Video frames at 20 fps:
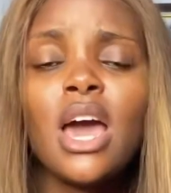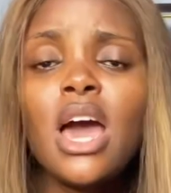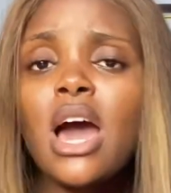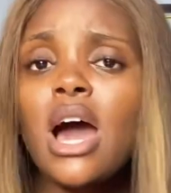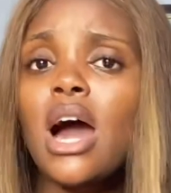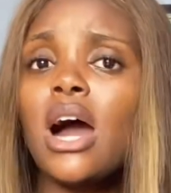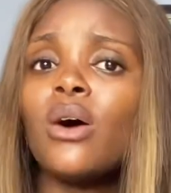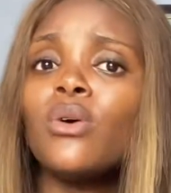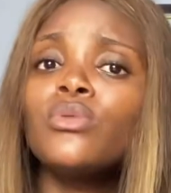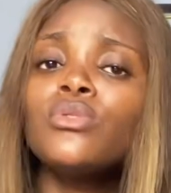
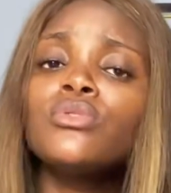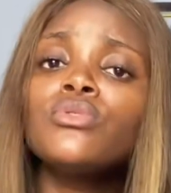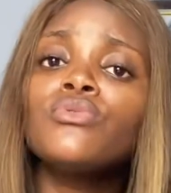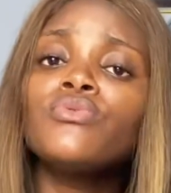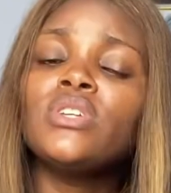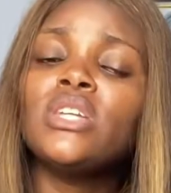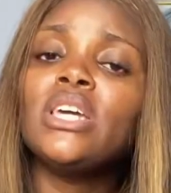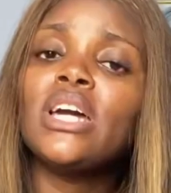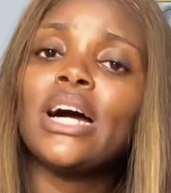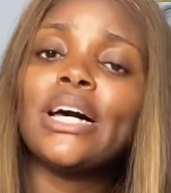I wouldn't
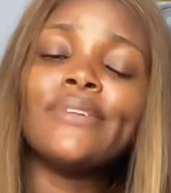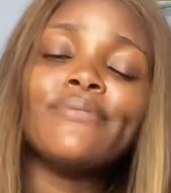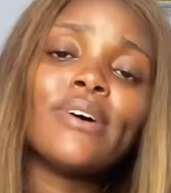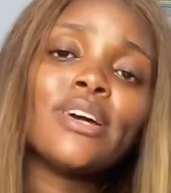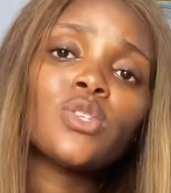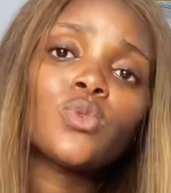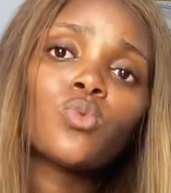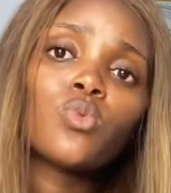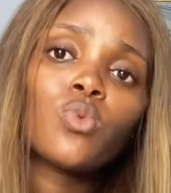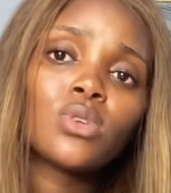really
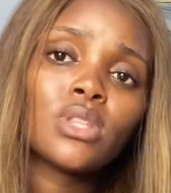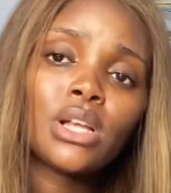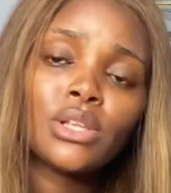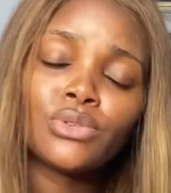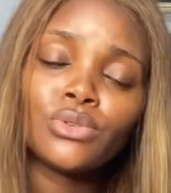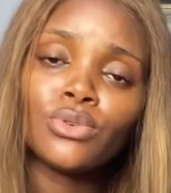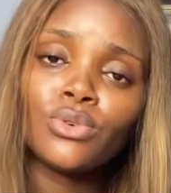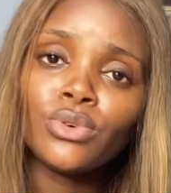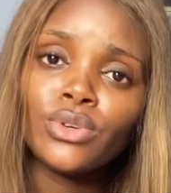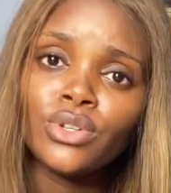advise water to
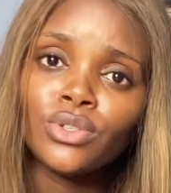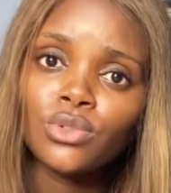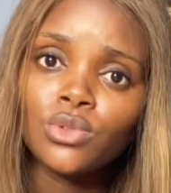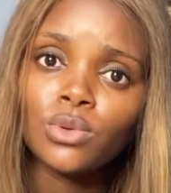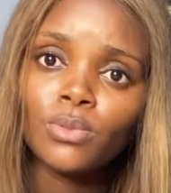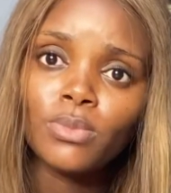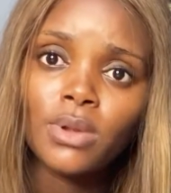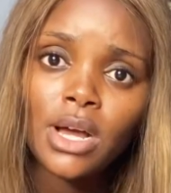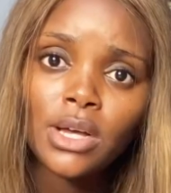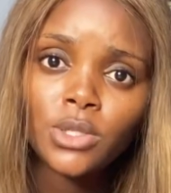go into
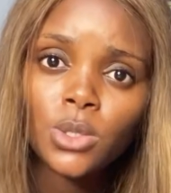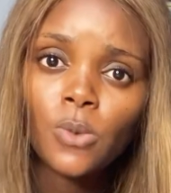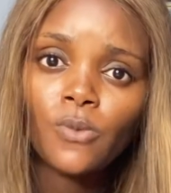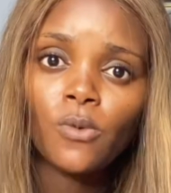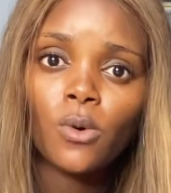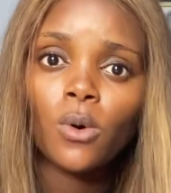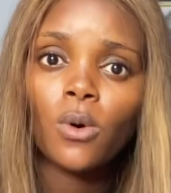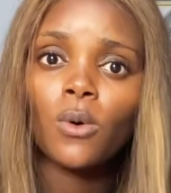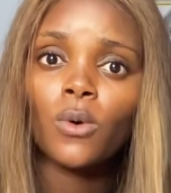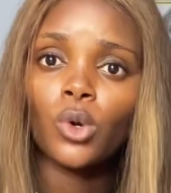black soap
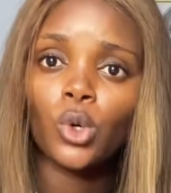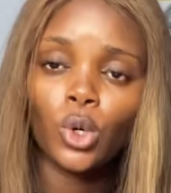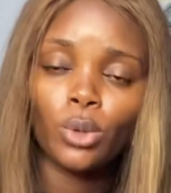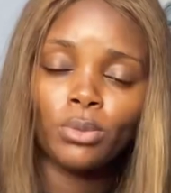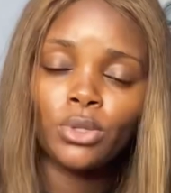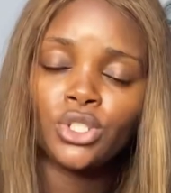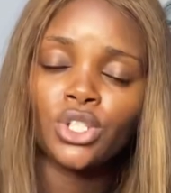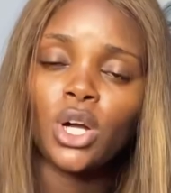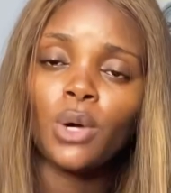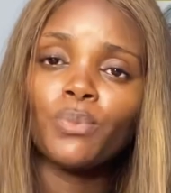for
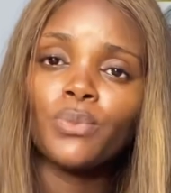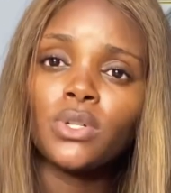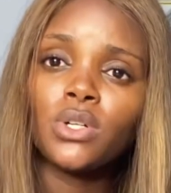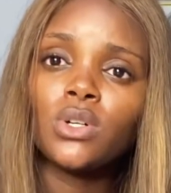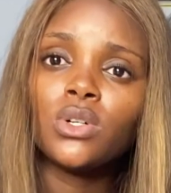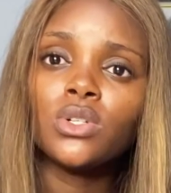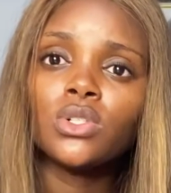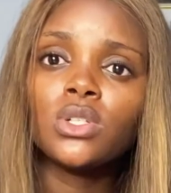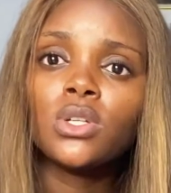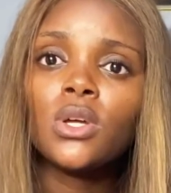commercial,
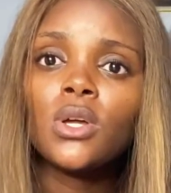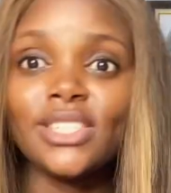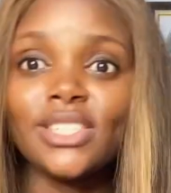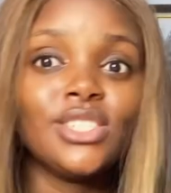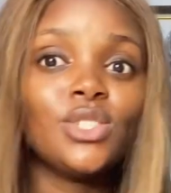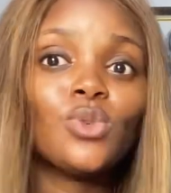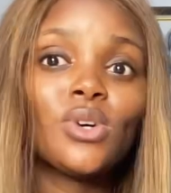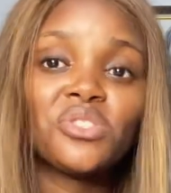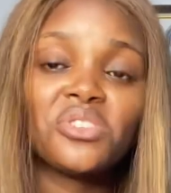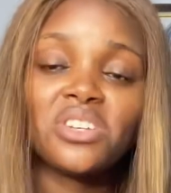because it
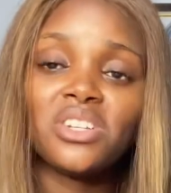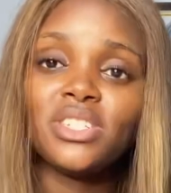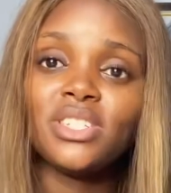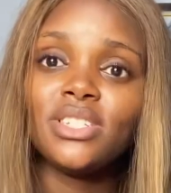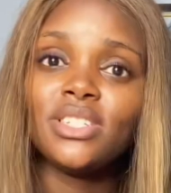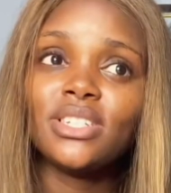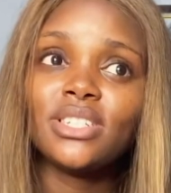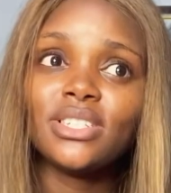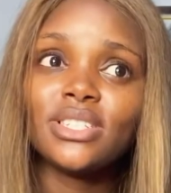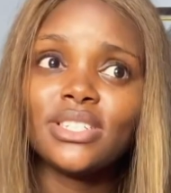will actually
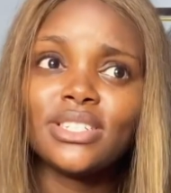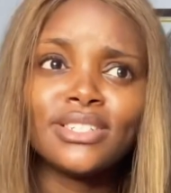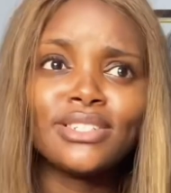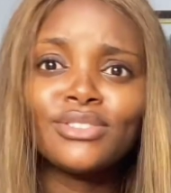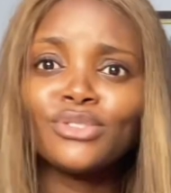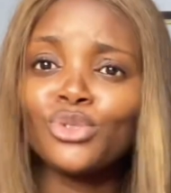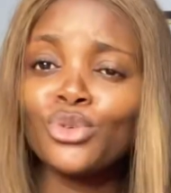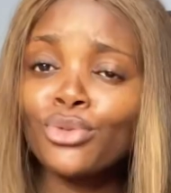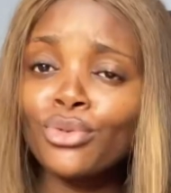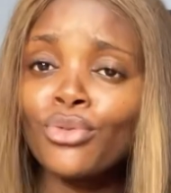
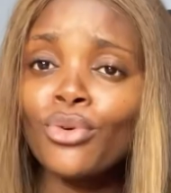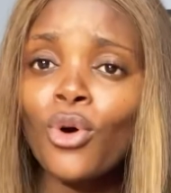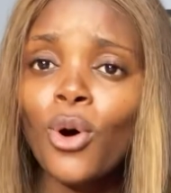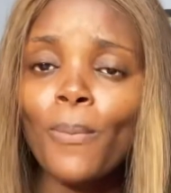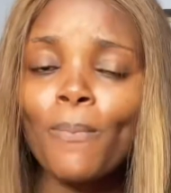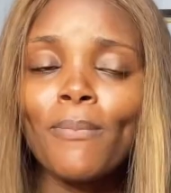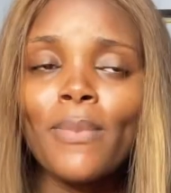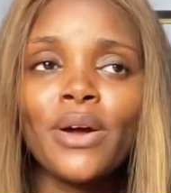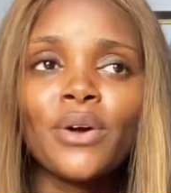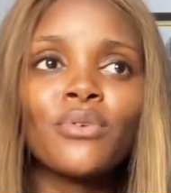grow up
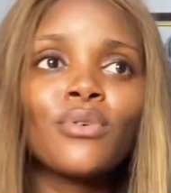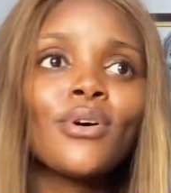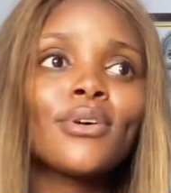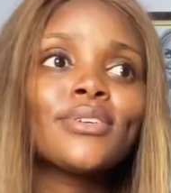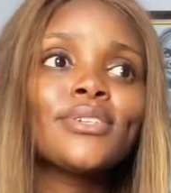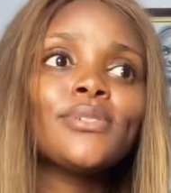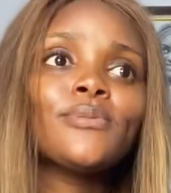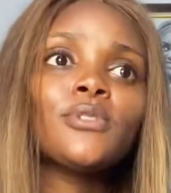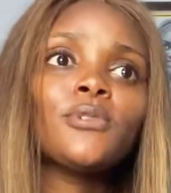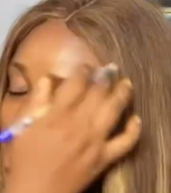
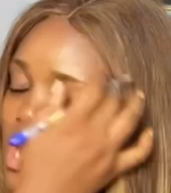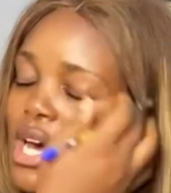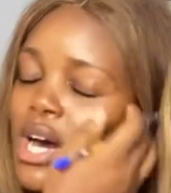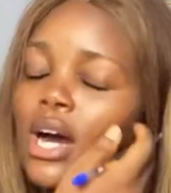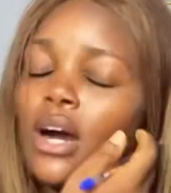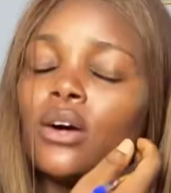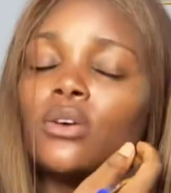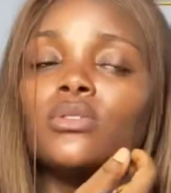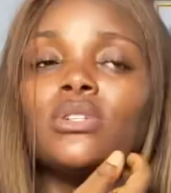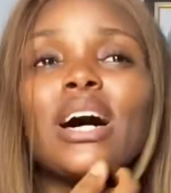microorganisms. I
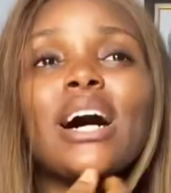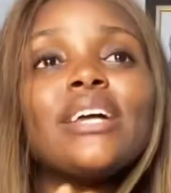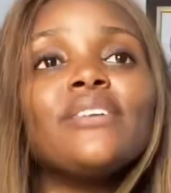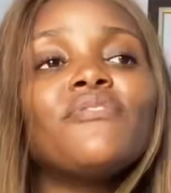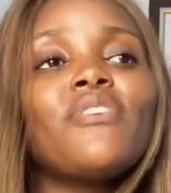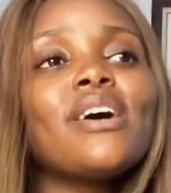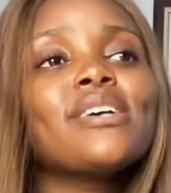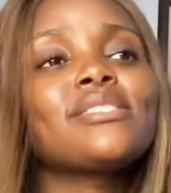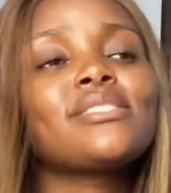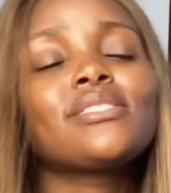would
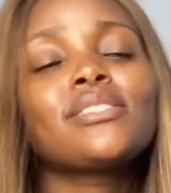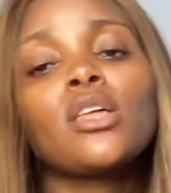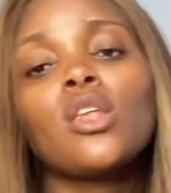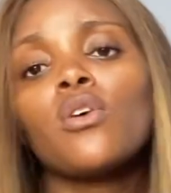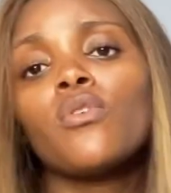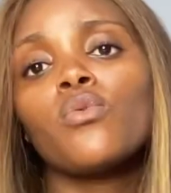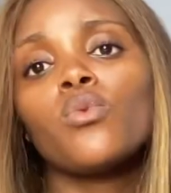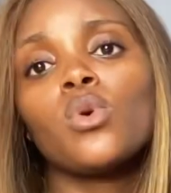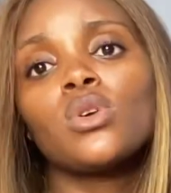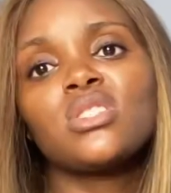advise, instead of
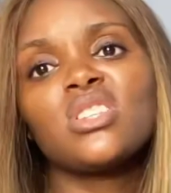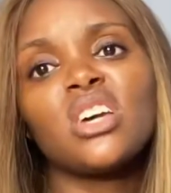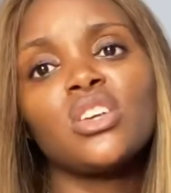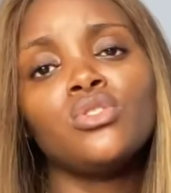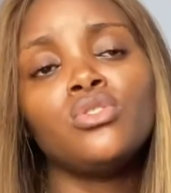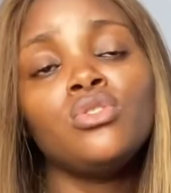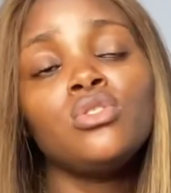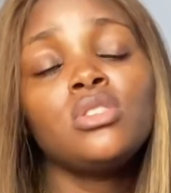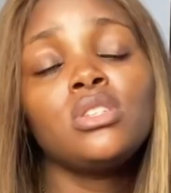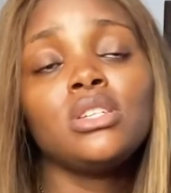water, you
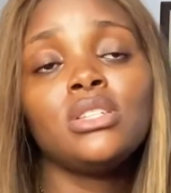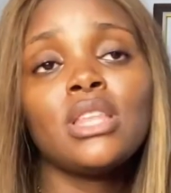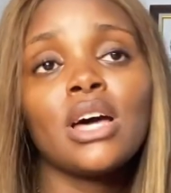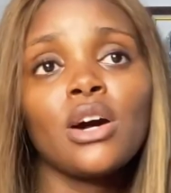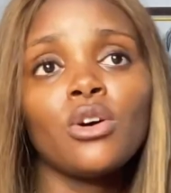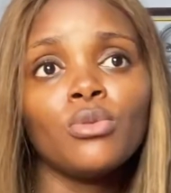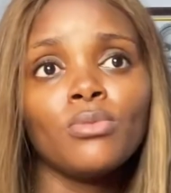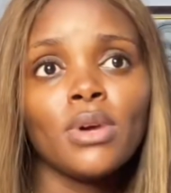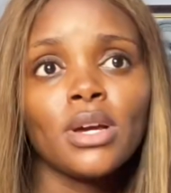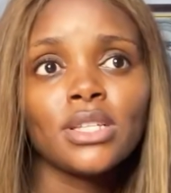use either
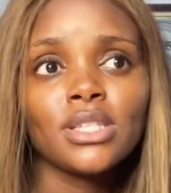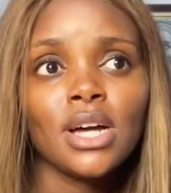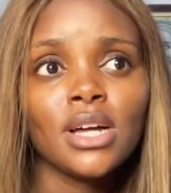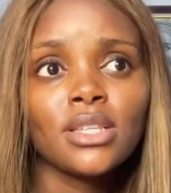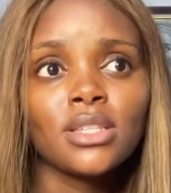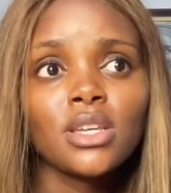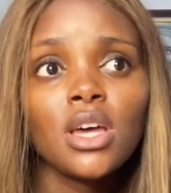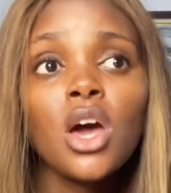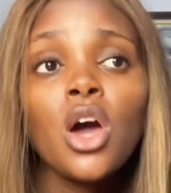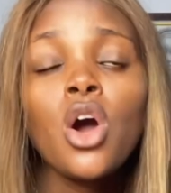humectants
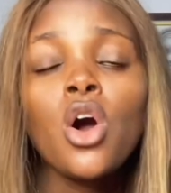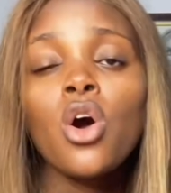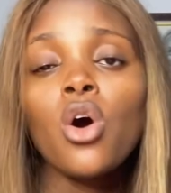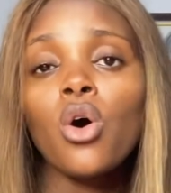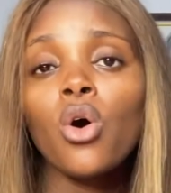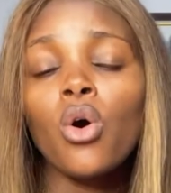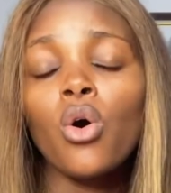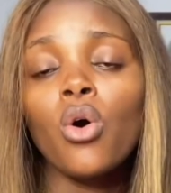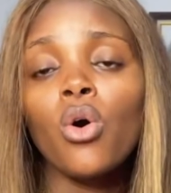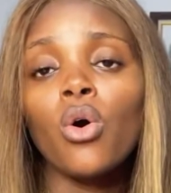
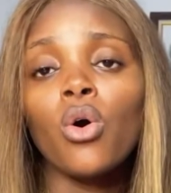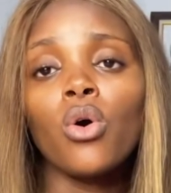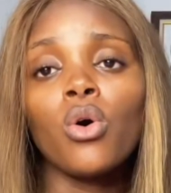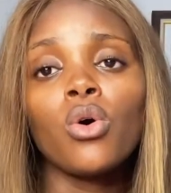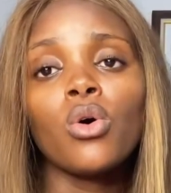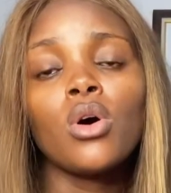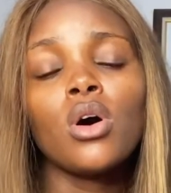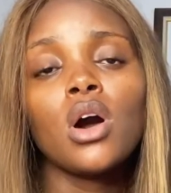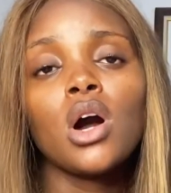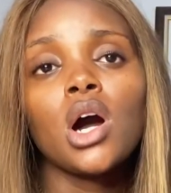or
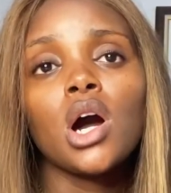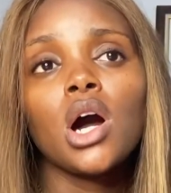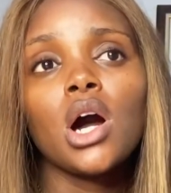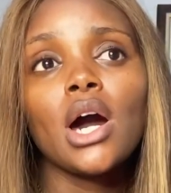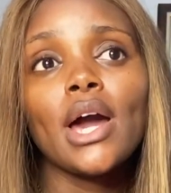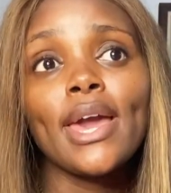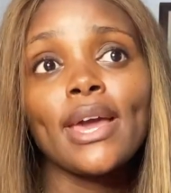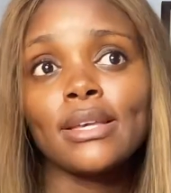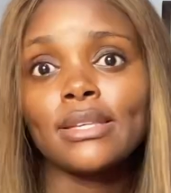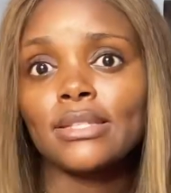
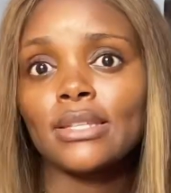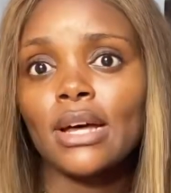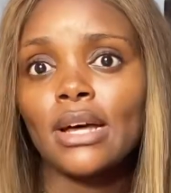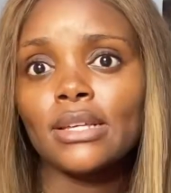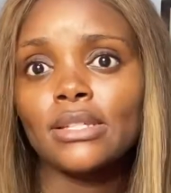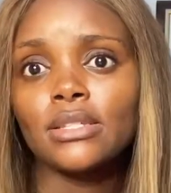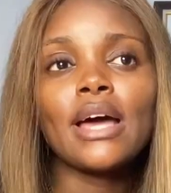esters.